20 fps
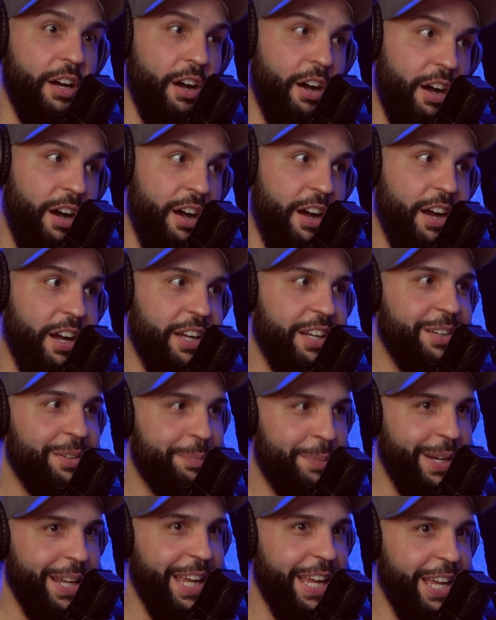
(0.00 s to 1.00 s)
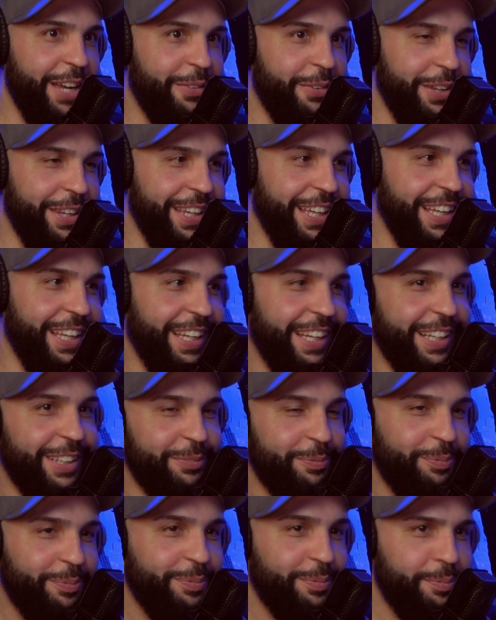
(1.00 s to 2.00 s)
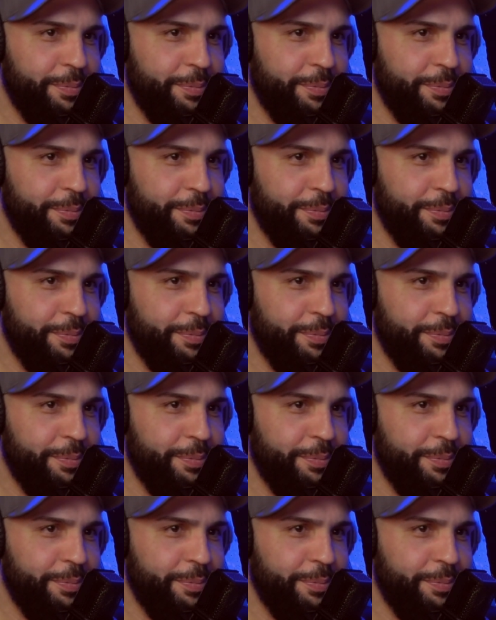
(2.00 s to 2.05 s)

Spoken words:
hawk playing with it. Would.